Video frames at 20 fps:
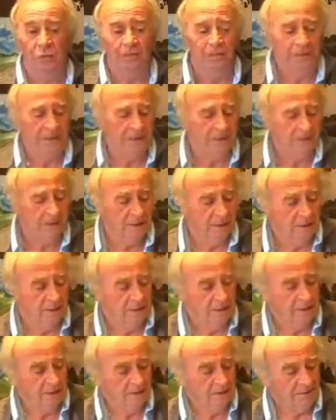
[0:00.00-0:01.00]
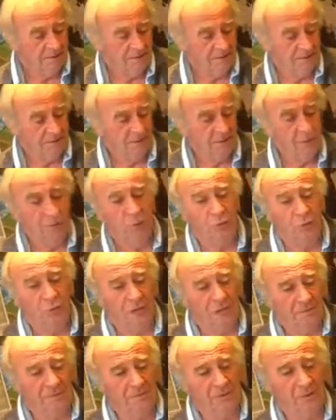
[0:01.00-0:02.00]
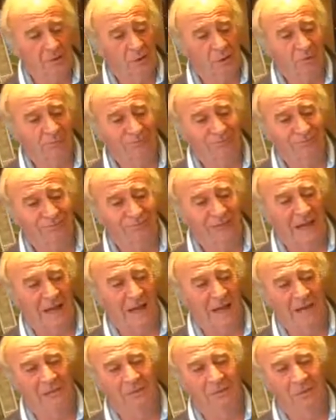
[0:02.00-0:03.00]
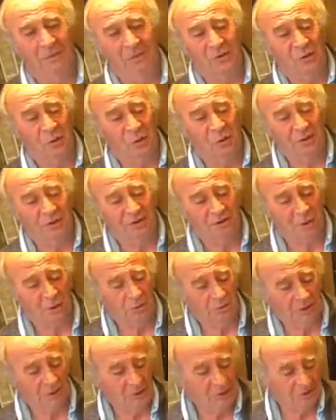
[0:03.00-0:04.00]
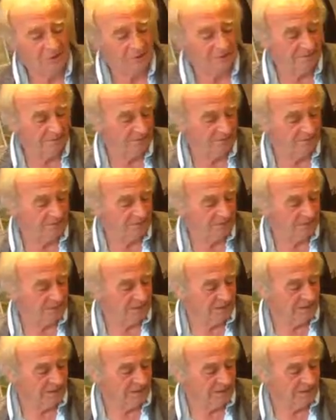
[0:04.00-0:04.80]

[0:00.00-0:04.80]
him the 2 lamps, so scored a little bit out of it. But